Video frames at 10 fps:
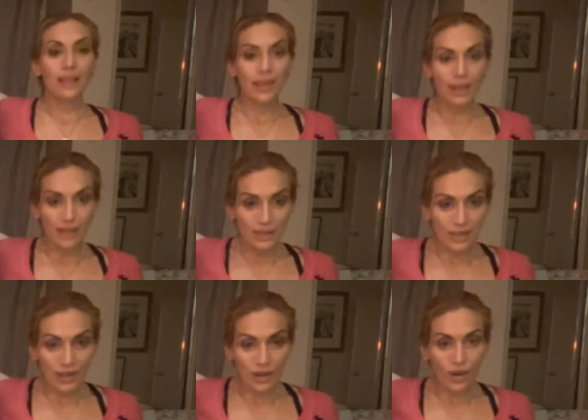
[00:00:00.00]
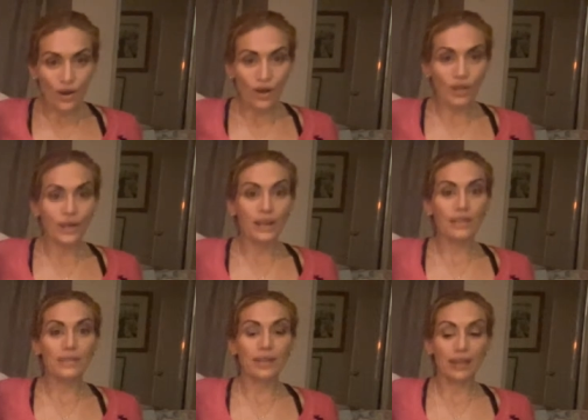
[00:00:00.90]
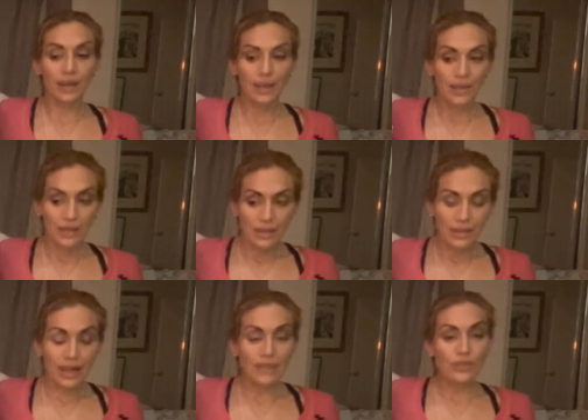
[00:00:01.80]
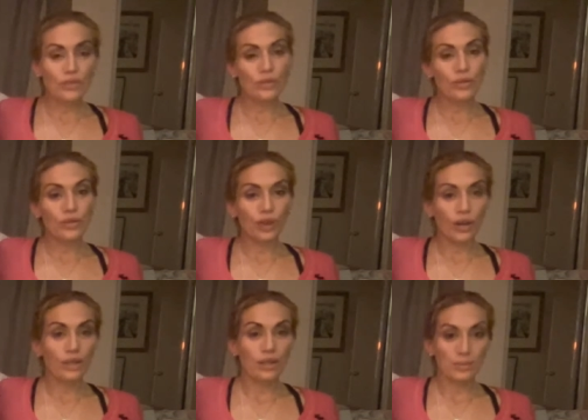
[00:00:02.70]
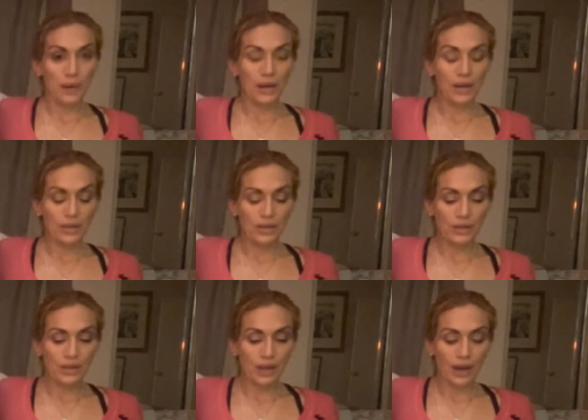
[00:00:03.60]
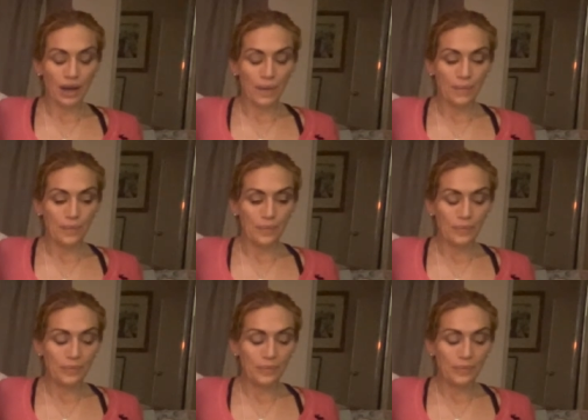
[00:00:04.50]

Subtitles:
these alcoholics, like that's who they're talking about. Um,